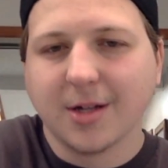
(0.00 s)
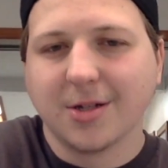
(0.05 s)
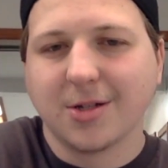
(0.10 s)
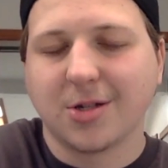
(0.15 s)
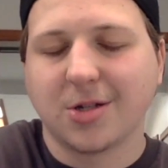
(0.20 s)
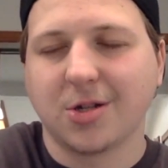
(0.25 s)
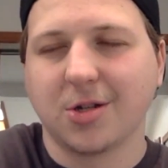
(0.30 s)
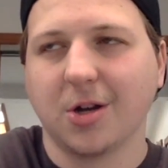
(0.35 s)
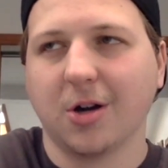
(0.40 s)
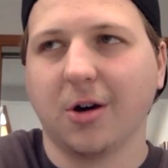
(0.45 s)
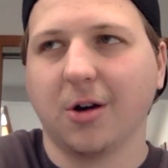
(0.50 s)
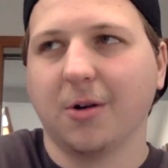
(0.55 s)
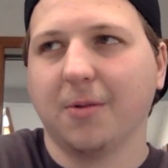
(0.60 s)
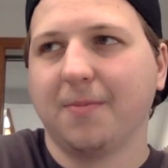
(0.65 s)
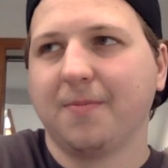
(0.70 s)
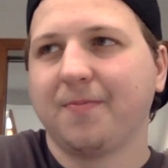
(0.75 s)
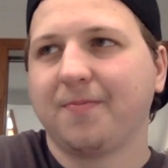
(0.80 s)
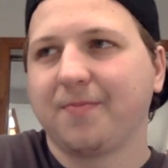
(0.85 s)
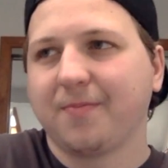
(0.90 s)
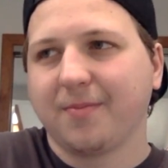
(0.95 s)

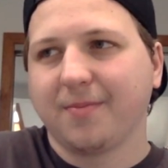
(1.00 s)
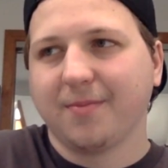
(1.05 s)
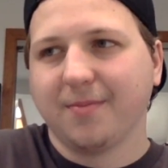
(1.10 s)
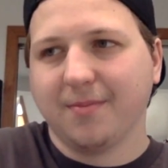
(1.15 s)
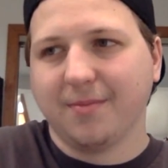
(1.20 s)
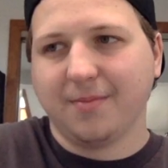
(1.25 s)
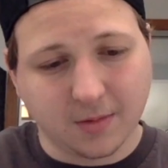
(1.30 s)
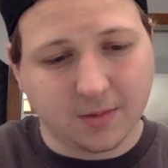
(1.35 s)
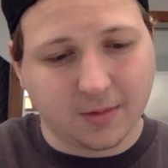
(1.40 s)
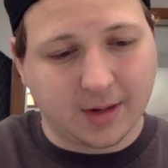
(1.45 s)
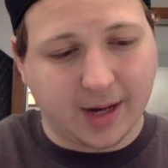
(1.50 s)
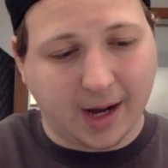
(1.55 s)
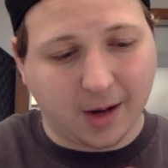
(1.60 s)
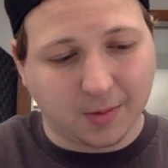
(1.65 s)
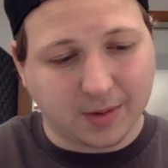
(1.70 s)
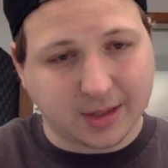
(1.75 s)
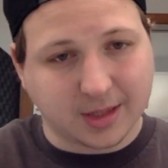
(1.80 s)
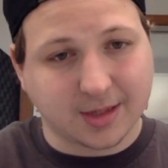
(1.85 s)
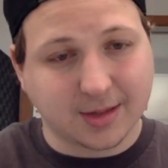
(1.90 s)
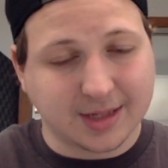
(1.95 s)
So now
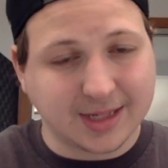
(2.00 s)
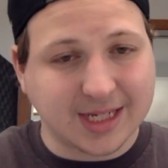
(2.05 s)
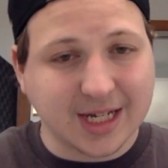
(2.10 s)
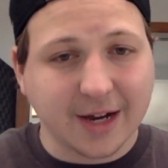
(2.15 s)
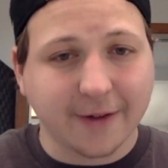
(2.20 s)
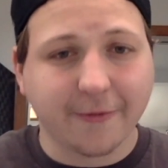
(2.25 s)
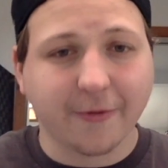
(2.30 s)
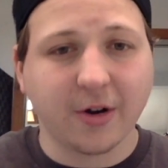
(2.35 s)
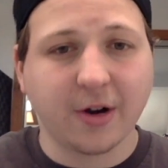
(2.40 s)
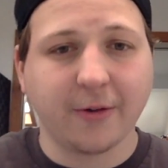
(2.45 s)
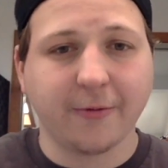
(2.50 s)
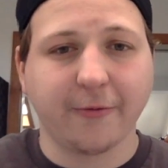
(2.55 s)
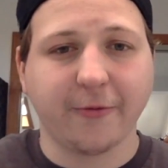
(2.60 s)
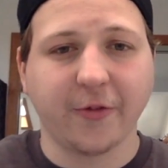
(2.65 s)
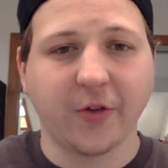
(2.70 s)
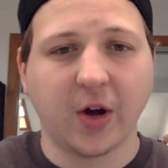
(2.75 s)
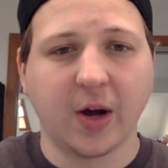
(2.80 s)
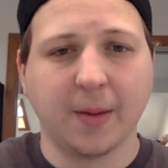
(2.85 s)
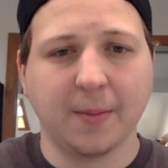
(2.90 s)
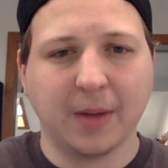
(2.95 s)
what's different
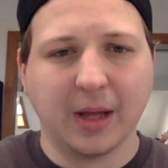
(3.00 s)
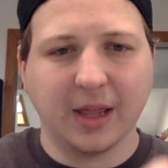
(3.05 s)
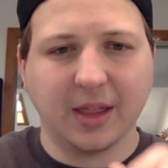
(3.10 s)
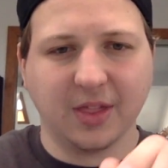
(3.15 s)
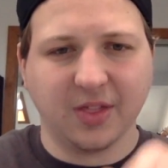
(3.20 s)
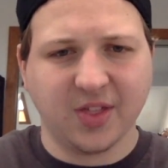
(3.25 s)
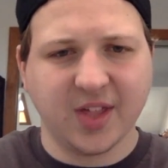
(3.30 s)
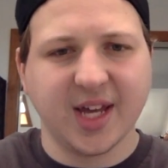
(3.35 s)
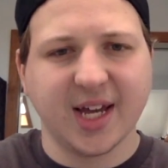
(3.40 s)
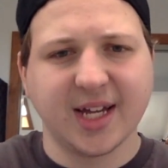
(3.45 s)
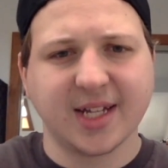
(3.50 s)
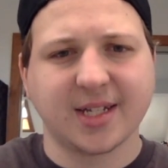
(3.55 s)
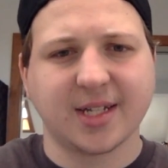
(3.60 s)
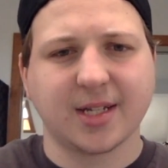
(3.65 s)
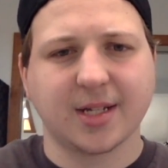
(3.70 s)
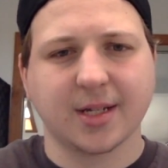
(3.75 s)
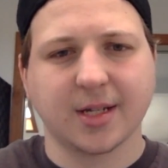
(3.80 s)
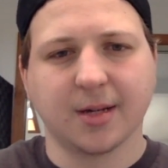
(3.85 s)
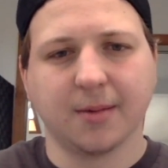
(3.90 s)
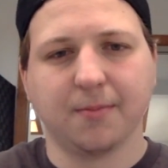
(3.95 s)
from
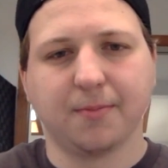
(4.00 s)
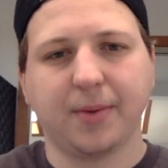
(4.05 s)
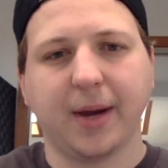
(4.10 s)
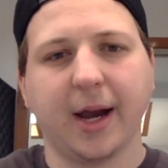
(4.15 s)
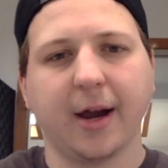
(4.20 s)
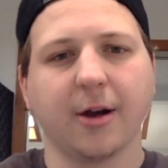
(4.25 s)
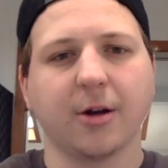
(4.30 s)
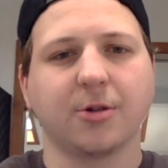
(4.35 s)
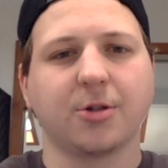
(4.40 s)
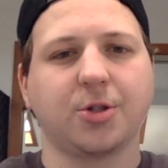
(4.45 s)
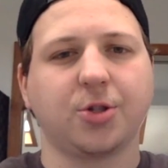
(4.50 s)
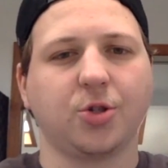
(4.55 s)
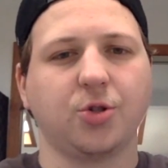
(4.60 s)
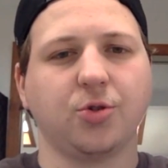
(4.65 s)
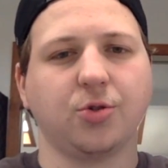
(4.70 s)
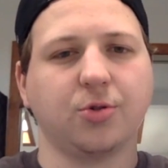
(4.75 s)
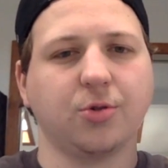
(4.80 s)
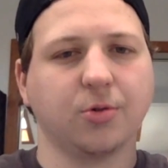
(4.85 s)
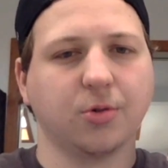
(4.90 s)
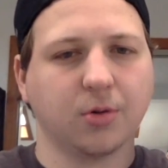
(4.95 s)
this compared
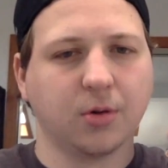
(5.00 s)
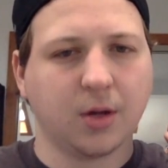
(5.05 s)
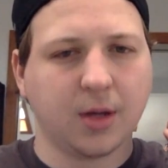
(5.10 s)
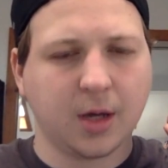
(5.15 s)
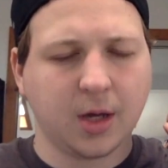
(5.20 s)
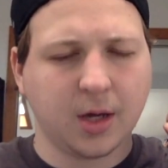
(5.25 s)
to